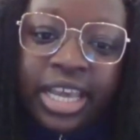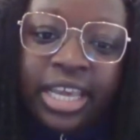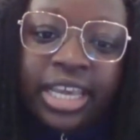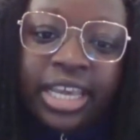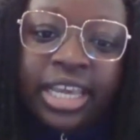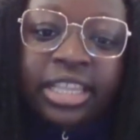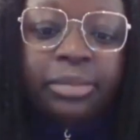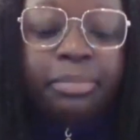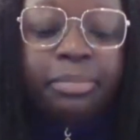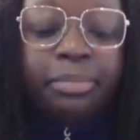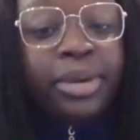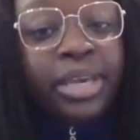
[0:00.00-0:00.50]

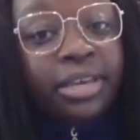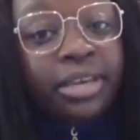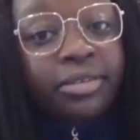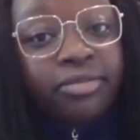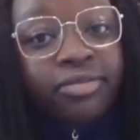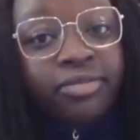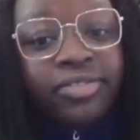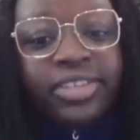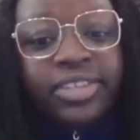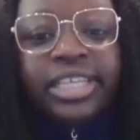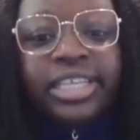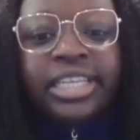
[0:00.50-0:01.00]
and the
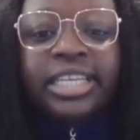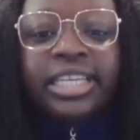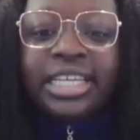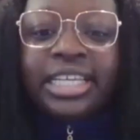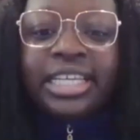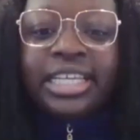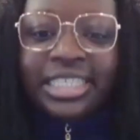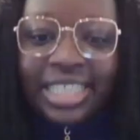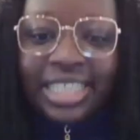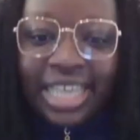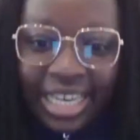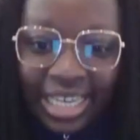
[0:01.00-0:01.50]
pamphlet
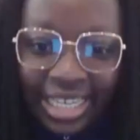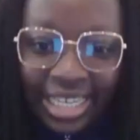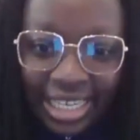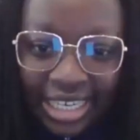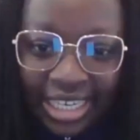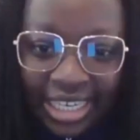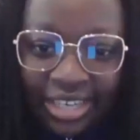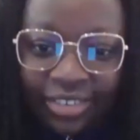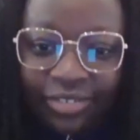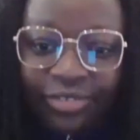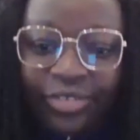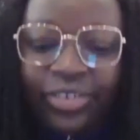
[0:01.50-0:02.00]

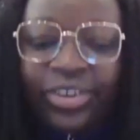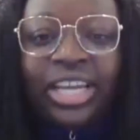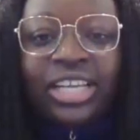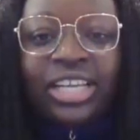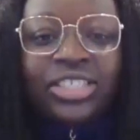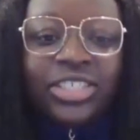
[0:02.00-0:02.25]
intended for